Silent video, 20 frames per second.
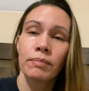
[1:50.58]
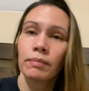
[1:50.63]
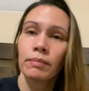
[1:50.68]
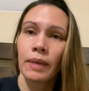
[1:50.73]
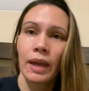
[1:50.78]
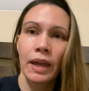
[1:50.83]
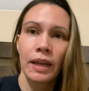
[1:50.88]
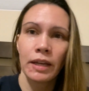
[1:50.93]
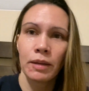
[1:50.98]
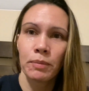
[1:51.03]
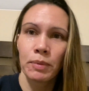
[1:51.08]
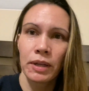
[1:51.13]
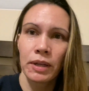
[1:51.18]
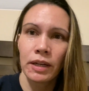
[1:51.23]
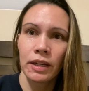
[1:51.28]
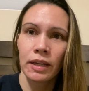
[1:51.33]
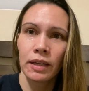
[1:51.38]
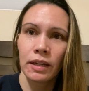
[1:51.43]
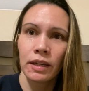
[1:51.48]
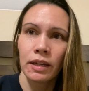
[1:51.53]

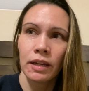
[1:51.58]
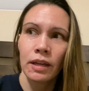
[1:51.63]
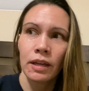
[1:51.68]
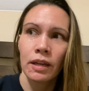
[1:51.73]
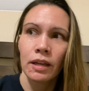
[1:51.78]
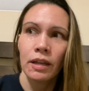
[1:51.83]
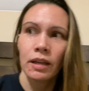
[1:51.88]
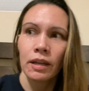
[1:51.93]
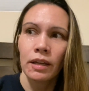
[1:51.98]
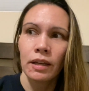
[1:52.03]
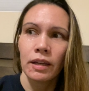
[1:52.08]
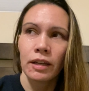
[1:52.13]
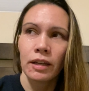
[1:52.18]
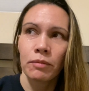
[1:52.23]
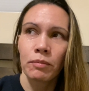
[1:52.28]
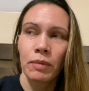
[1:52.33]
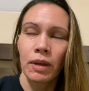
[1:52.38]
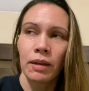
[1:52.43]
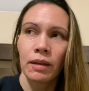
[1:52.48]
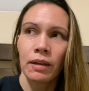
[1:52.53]
anybody in
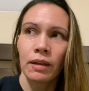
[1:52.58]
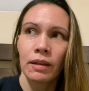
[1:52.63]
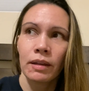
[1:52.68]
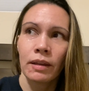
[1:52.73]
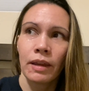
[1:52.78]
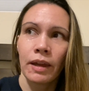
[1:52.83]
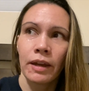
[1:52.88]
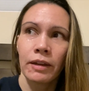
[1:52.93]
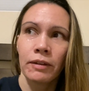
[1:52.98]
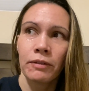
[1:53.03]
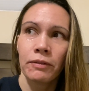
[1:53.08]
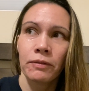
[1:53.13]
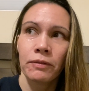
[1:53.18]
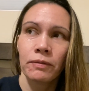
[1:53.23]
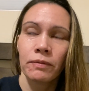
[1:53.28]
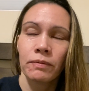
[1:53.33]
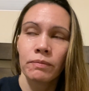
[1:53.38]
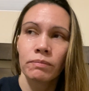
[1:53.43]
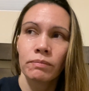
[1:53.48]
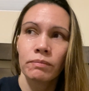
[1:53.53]
my life
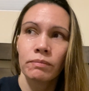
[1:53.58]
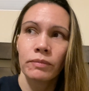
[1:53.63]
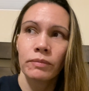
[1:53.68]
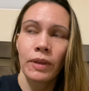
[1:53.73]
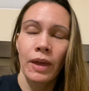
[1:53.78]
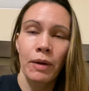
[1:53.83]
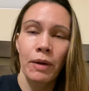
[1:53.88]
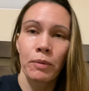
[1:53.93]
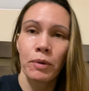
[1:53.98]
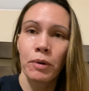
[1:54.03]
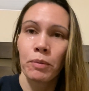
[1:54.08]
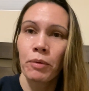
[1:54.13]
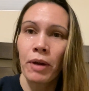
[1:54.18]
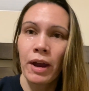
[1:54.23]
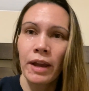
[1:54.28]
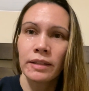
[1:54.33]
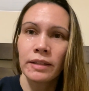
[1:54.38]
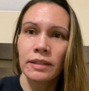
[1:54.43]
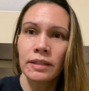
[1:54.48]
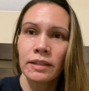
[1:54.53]
that we're
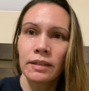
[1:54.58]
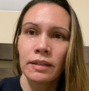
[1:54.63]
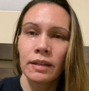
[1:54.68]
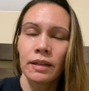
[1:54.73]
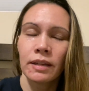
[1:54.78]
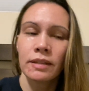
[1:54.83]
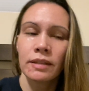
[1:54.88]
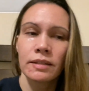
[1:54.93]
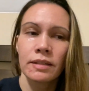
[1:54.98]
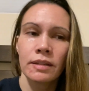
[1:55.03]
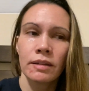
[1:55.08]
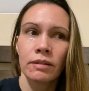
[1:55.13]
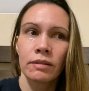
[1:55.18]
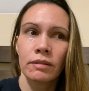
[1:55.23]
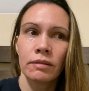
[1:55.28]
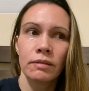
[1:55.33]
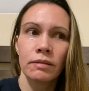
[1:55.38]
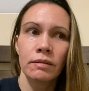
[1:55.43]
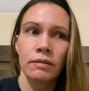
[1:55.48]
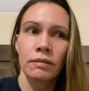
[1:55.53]
pregnant
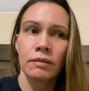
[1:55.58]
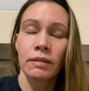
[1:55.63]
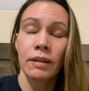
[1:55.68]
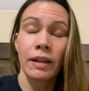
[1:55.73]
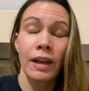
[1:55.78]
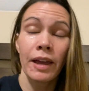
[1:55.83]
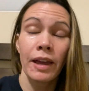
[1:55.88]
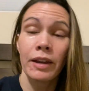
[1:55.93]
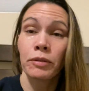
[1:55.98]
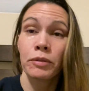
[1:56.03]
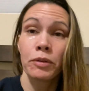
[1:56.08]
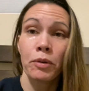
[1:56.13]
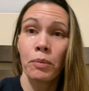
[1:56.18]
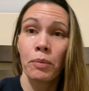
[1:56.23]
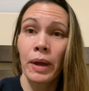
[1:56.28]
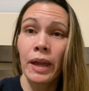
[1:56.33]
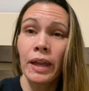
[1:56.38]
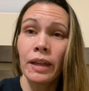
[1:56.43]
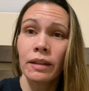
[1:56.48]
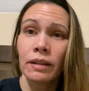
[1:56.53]
until I don't know
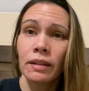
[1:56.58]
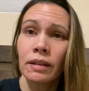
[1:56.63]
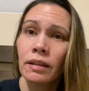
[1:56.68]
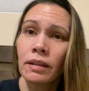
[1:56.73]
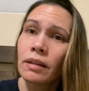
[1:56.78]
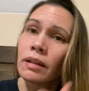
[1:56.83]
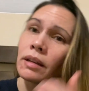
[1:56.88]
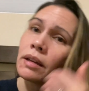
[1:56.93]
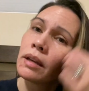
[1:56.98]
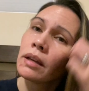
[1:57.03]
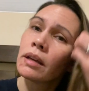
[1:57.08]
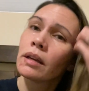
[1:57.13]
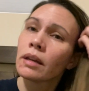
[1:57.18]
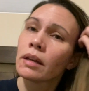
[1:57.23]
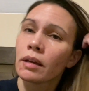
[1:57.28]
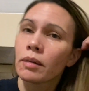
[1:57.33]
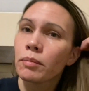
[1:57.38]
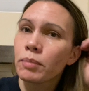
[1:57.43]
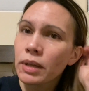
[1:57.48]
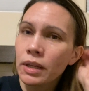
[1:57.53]
when,
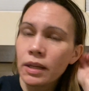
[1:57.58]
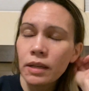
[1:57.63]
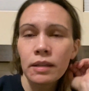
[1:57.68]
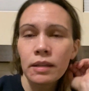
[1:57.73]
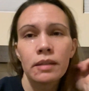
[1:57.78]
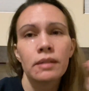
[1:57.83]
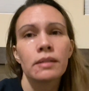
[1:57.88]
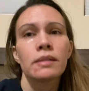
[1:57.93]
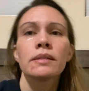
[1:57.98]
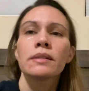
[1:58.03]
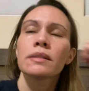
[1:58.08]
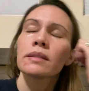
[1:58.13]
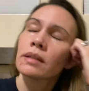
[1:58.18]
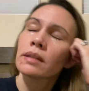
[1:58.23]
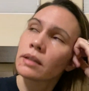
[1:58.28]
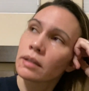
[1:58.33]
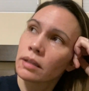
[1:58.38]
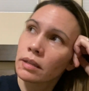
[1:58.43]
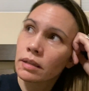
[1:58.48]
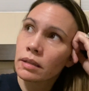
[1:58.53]
because
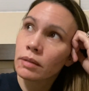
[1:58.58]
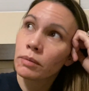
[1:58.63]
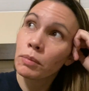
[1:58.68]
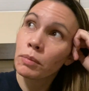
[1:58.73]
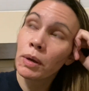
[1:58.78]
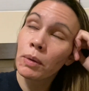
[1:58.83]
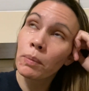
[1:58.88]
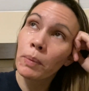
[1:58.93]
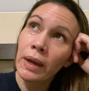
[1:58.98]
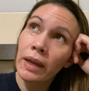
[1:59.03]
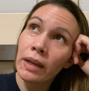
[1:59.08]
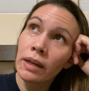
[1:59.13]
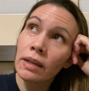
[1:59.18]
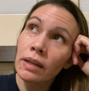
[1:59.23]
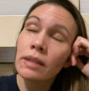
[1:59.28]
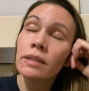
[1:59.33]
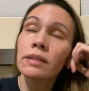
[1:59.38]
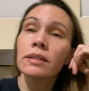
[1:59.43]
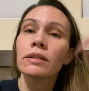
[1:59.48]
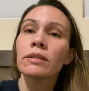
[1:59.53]
we
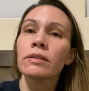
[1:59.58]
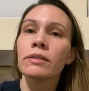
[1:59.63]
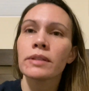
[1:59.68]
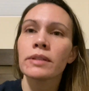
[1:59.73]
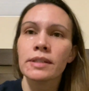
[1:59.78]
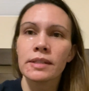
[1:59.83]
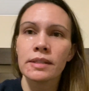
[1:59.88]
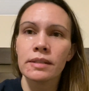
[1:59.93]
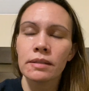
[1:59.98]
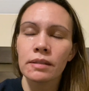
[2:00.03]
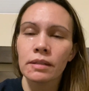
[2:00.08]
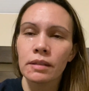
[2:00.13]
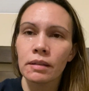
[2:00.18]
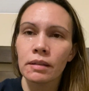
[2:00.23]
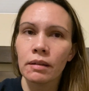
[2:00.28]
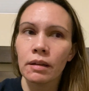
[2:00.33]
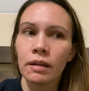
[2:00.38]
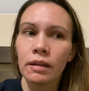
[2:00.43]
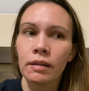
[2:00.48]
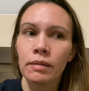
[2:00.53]
waited till
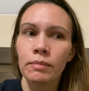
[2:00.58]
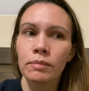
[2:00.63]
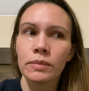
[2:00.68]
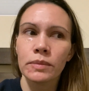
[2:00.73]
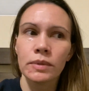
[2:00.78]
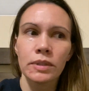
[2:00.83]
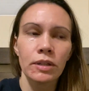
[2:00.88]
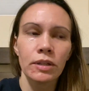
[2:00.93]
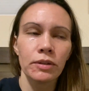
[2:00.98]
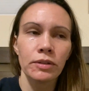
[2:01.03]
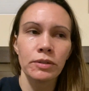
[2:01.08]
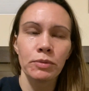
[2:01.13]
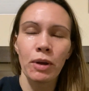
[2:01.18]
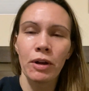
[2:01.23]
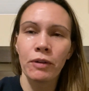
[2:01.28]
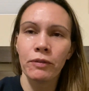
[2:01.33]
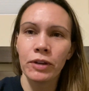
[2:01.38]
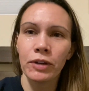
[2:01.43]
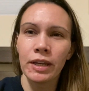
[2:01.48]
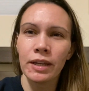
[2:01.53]

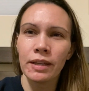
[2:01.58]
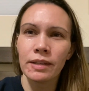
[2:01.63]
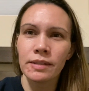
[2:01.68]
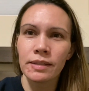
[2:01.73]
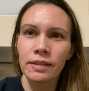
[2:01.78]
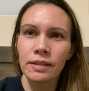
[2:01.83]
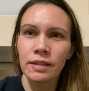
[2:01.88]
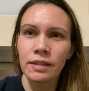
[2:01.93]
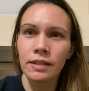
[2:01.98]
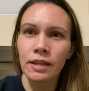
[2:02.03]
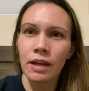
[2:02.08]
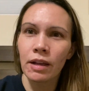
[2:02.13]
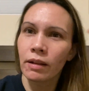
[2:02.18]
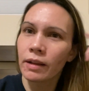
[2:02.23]
12 weeks to tell